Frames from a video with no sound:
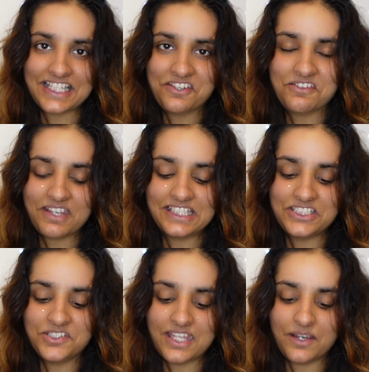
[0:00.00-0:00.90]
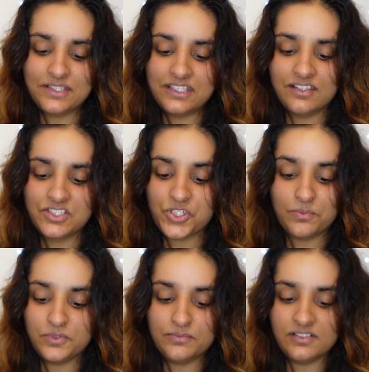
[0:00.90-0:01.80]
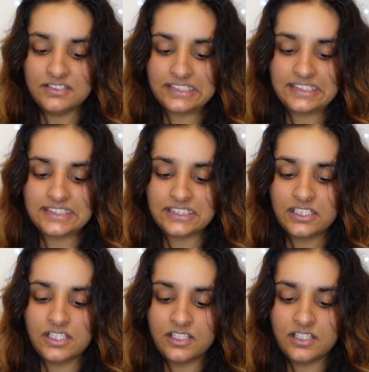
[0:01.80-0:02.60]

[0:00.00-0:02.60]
but you don't get to do that with shop bought masks.